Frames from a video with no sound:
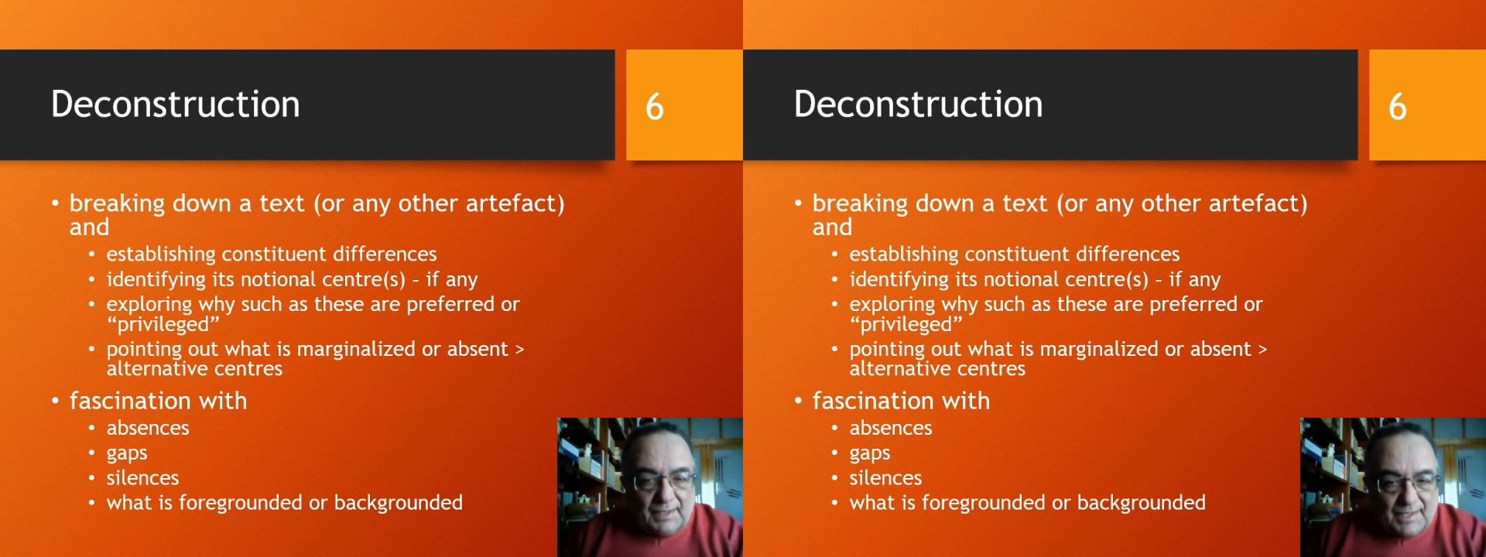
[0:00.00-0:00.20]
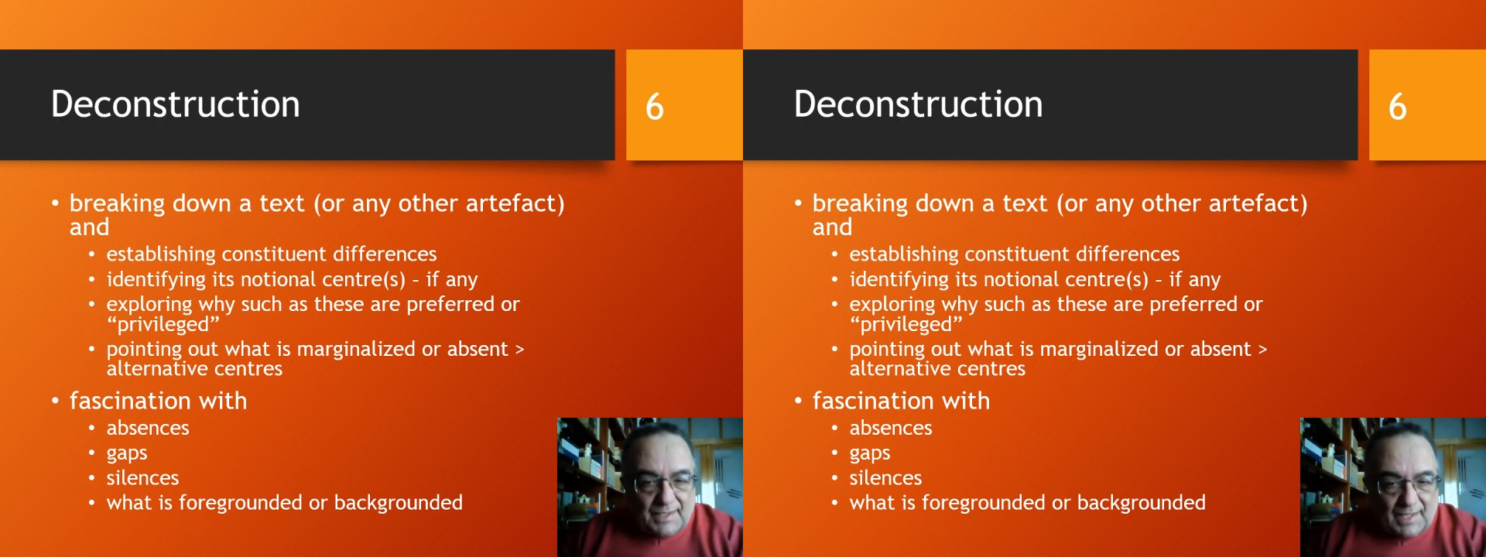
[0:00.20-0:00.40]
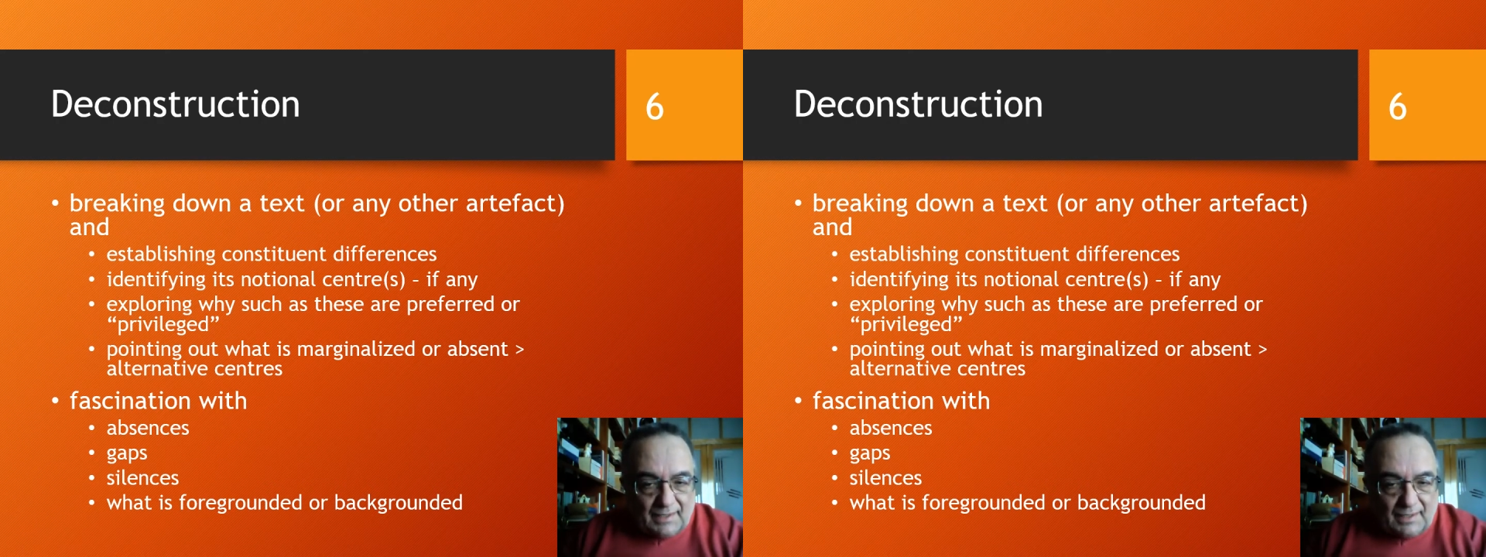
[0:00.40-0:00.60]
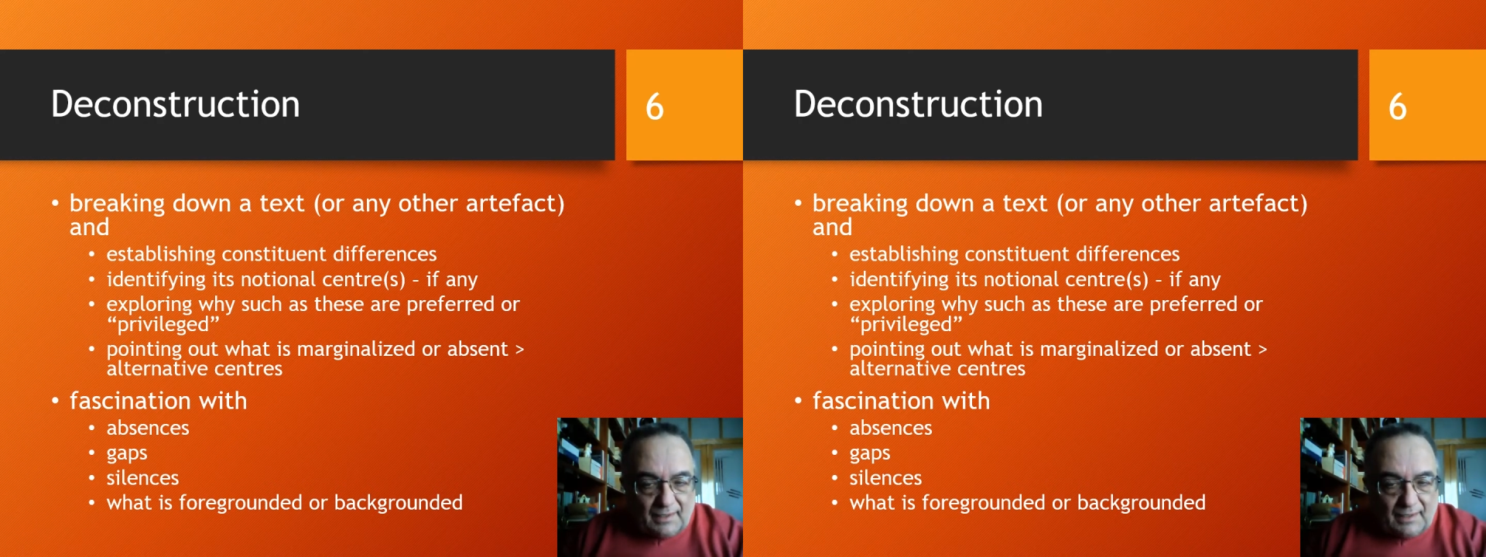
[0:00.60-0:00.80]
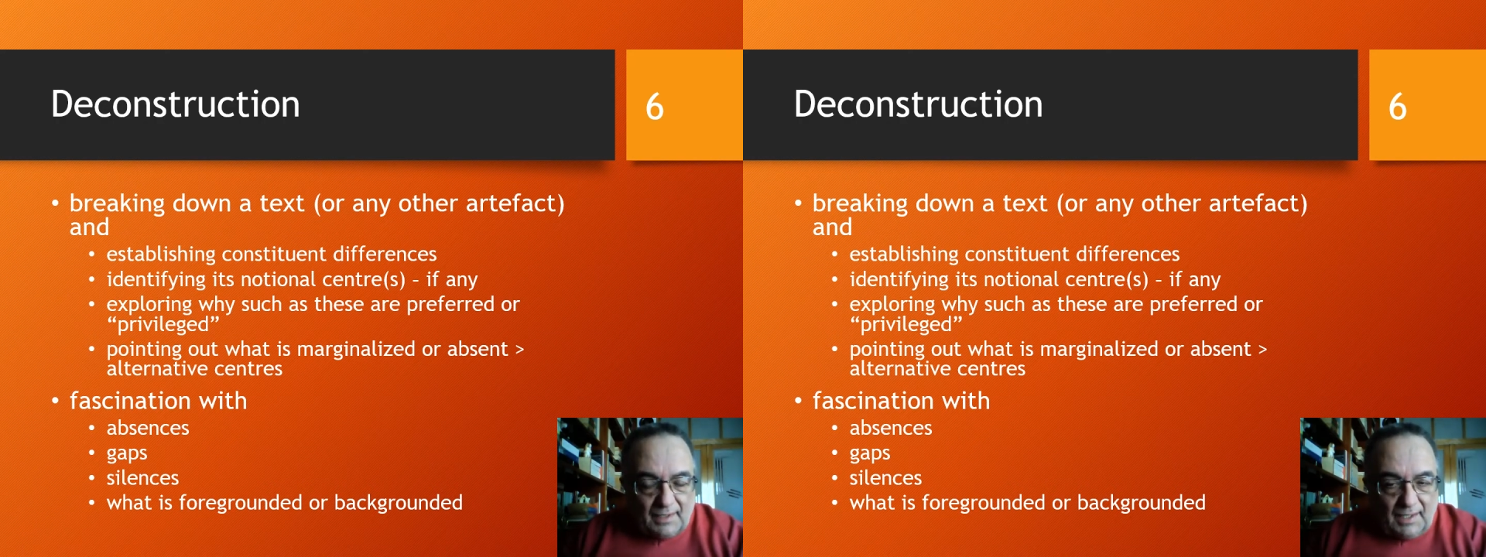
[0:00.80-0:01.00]
center
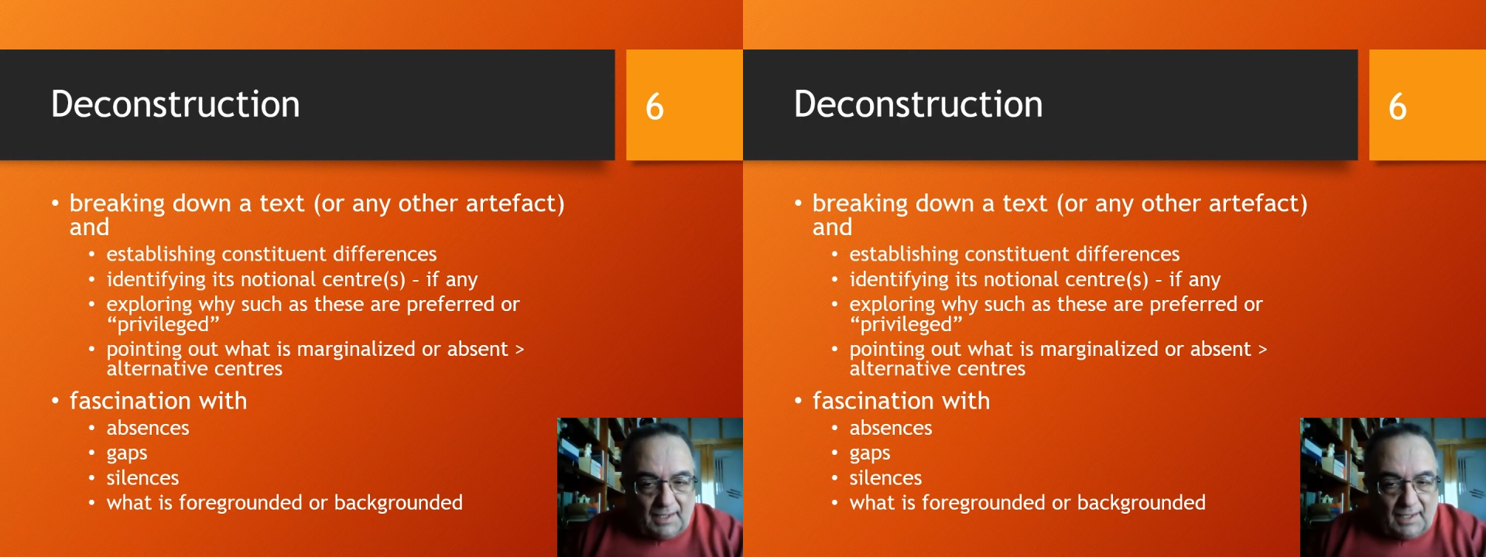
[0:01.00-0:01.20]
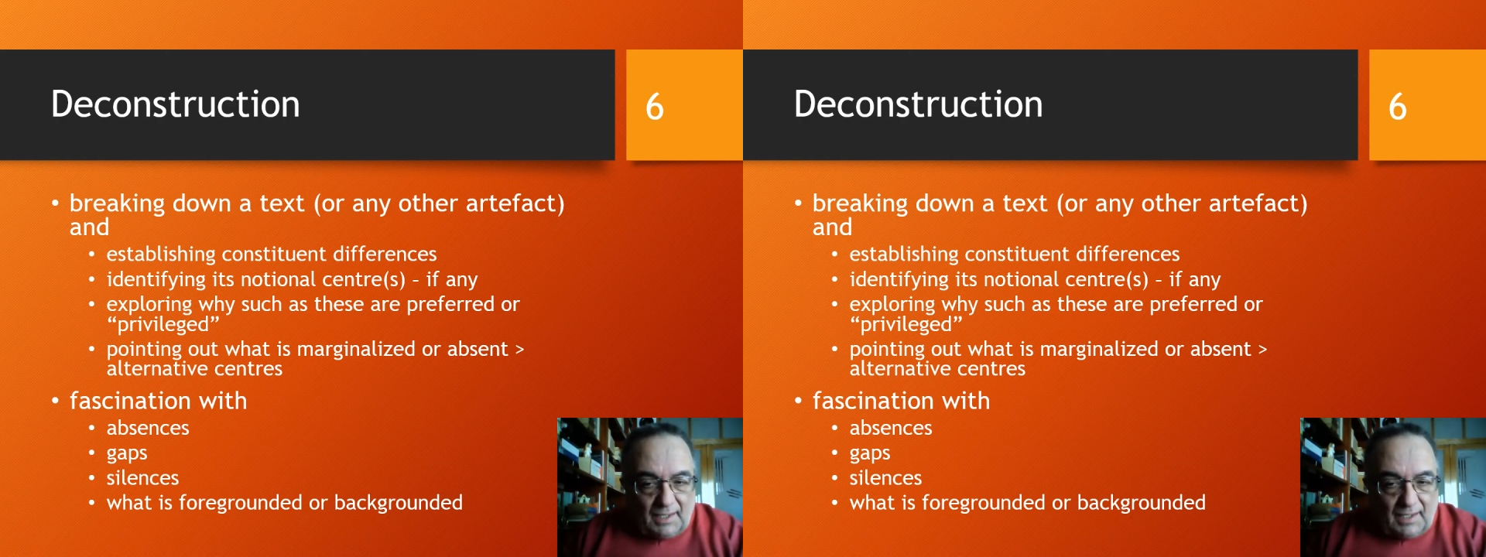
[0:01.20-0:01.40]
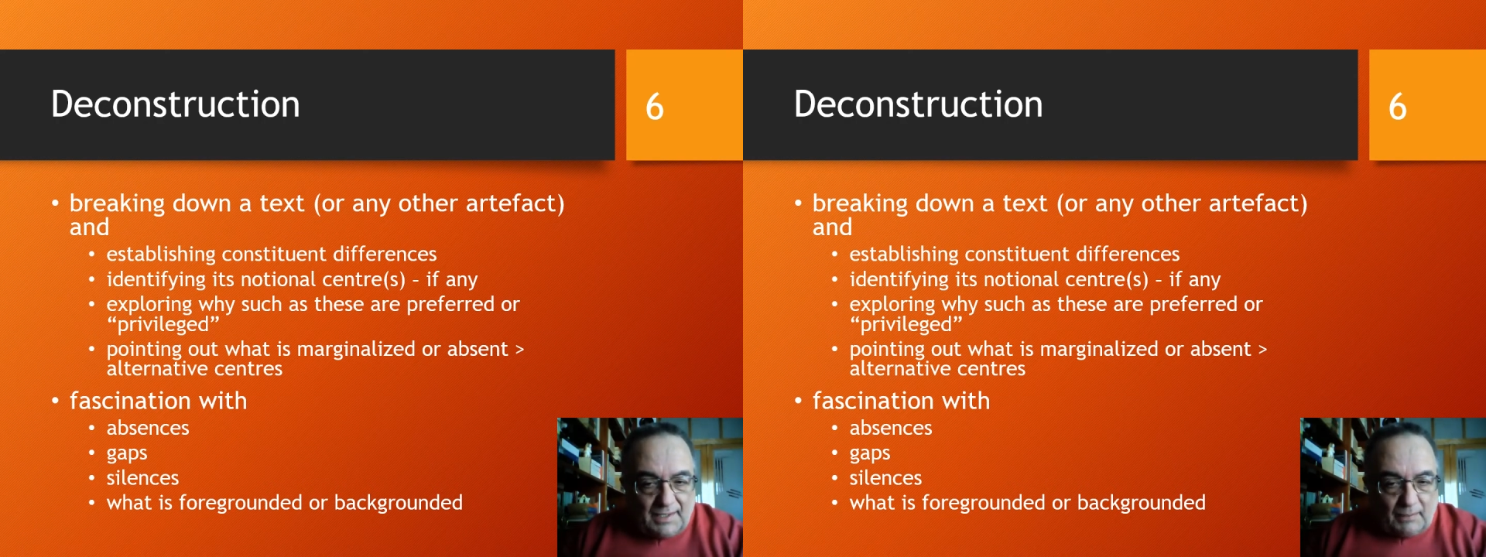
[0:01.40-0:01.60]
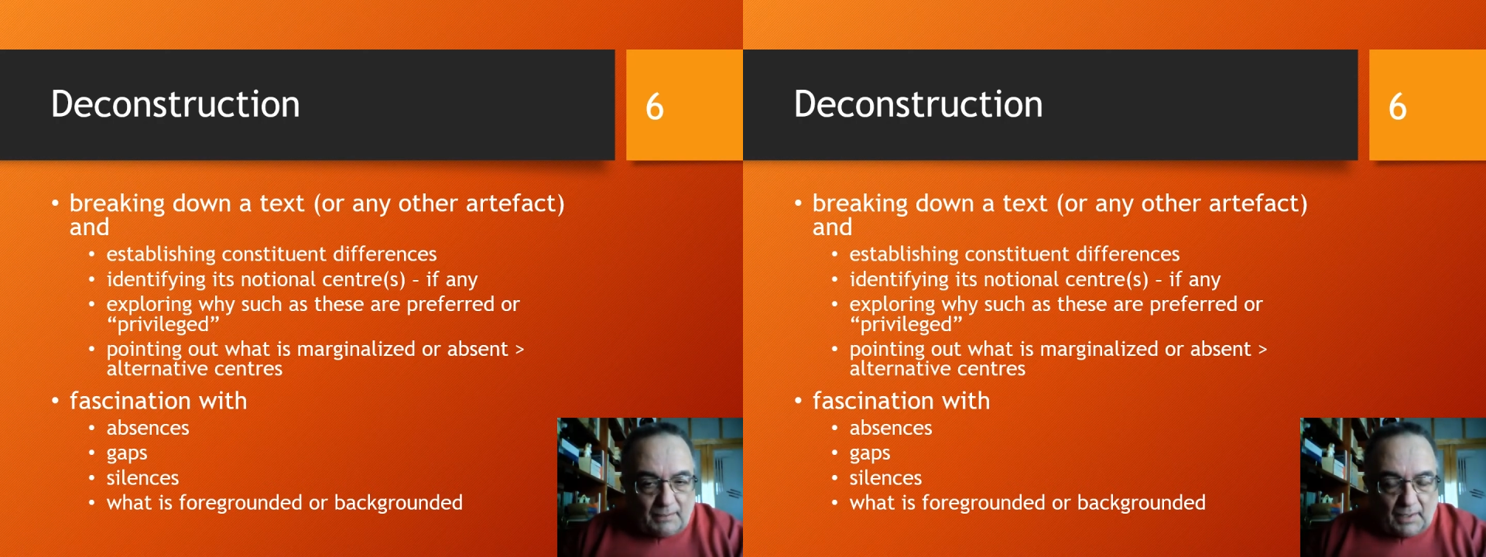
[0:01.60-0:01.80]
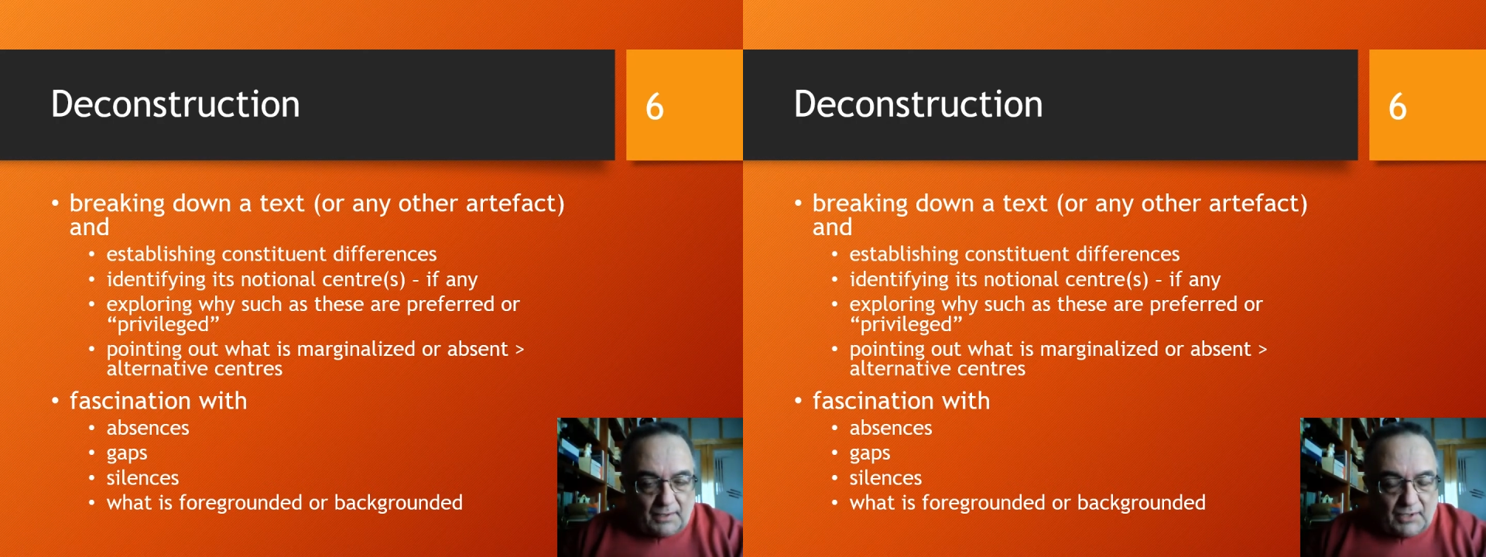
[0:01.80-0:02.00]
is the
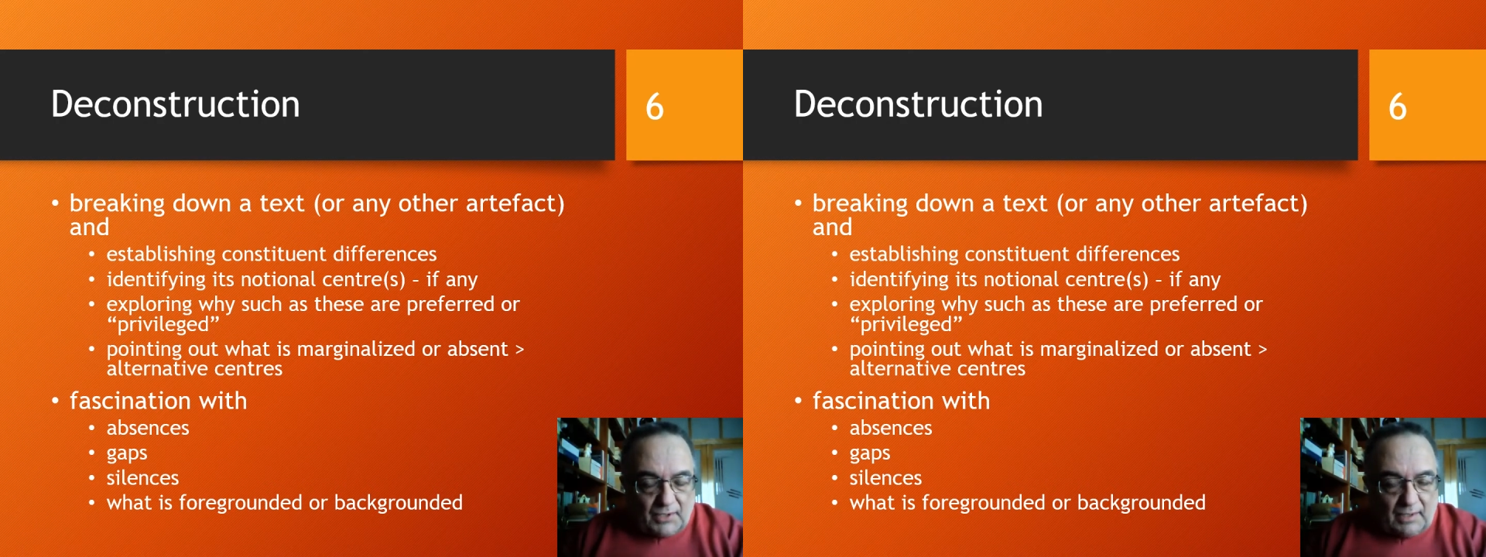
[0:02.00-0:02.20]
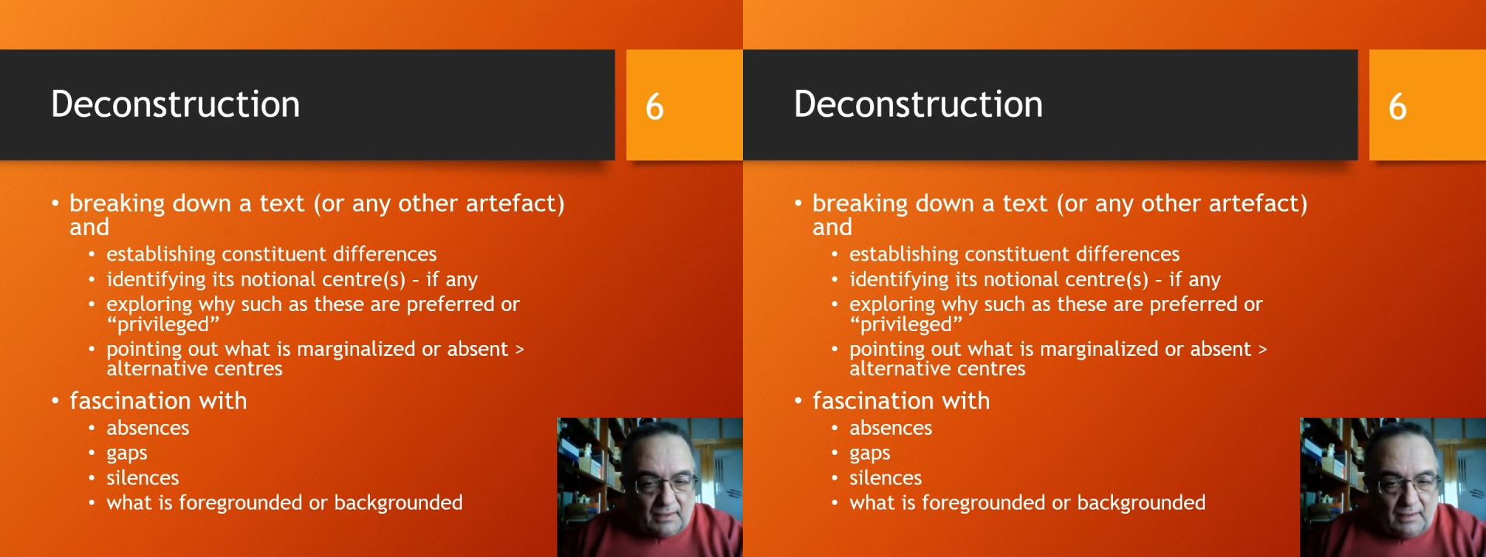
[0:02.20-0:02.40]
margin,